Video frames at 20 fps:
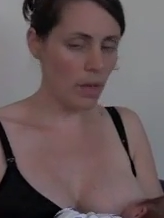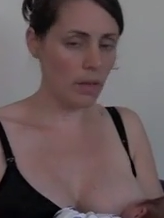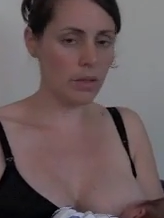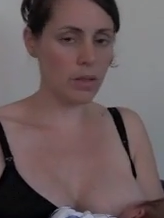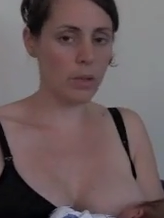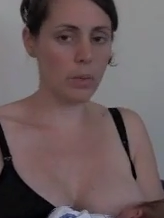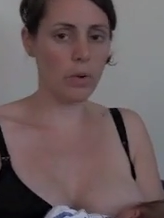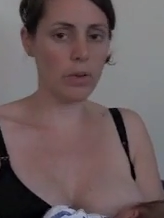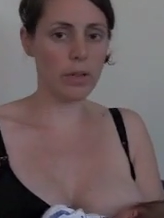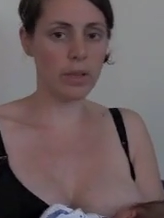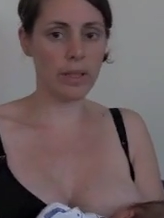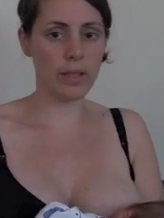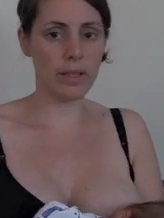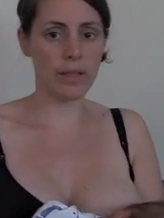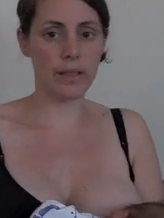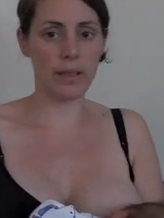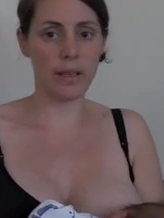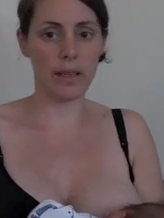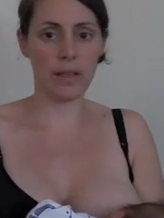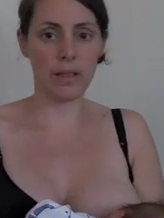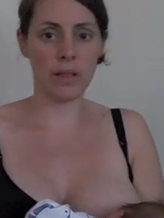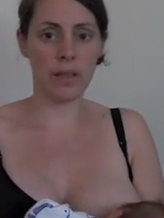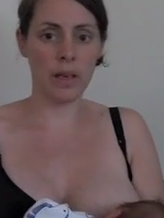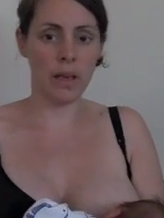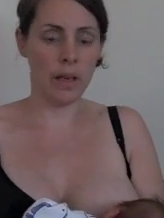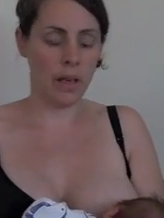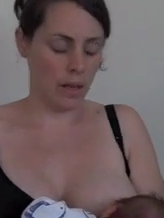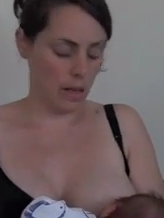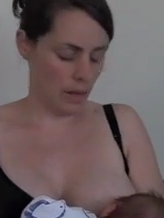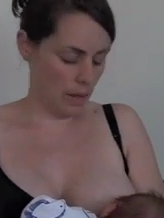So what this does,
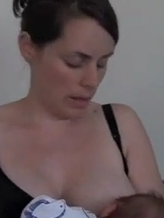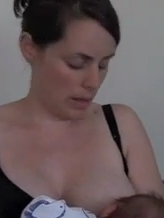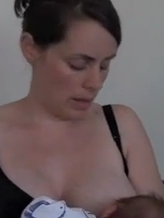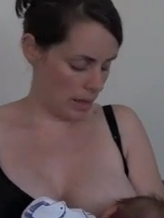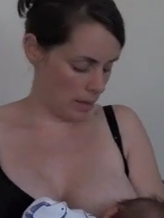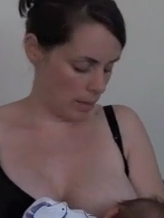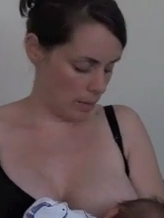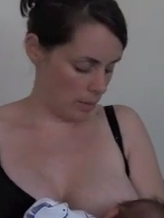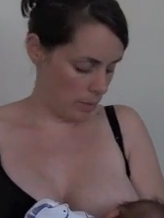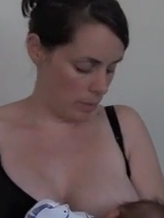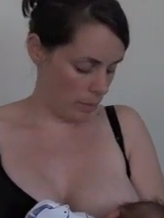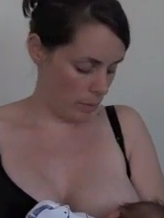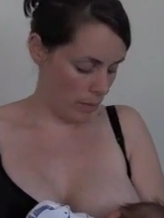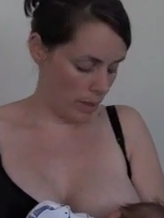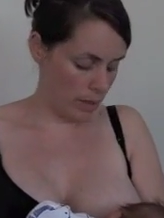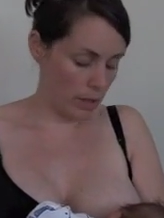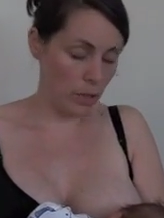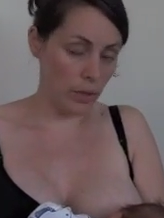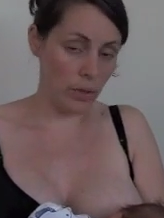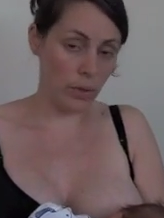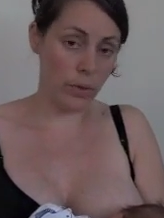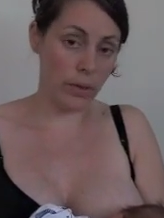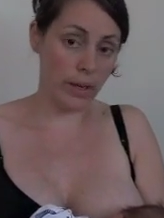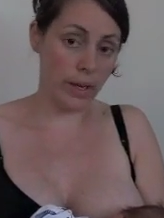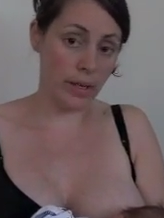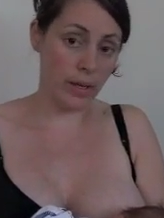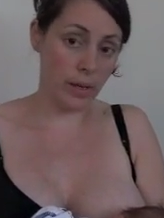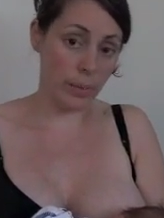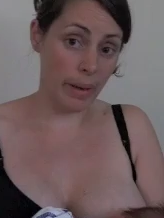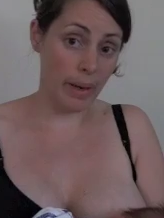when you look
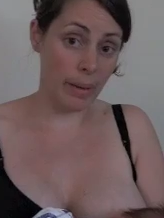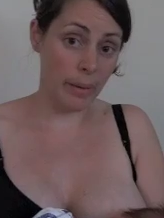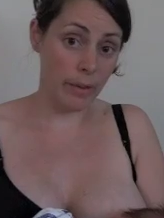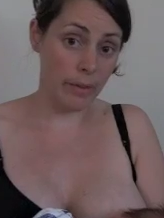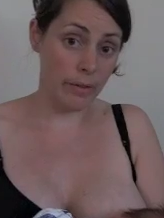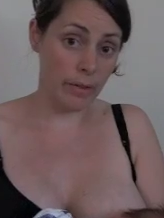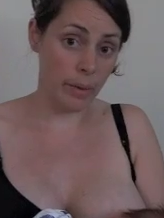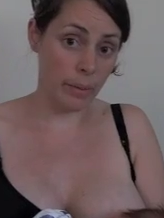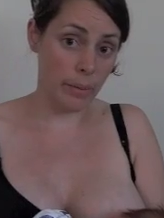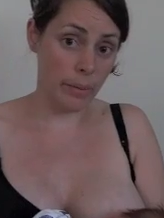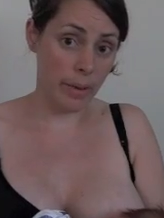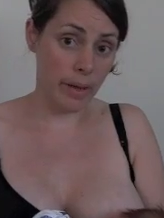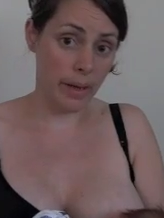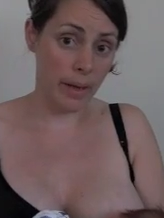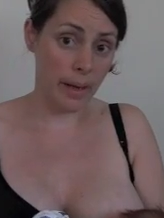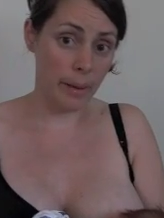at your baby from